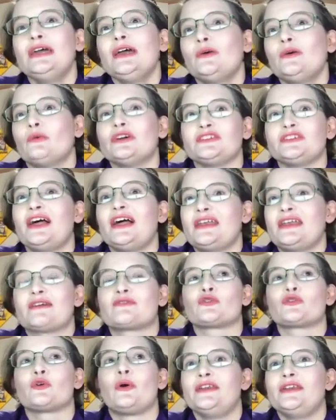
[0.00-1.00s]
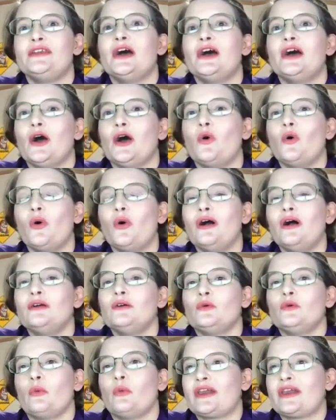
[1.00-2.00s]
was let everyone know
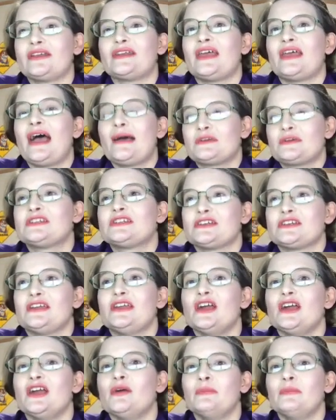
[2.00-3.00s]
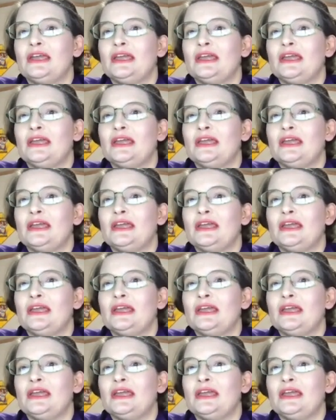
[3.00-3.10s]
what had happened to him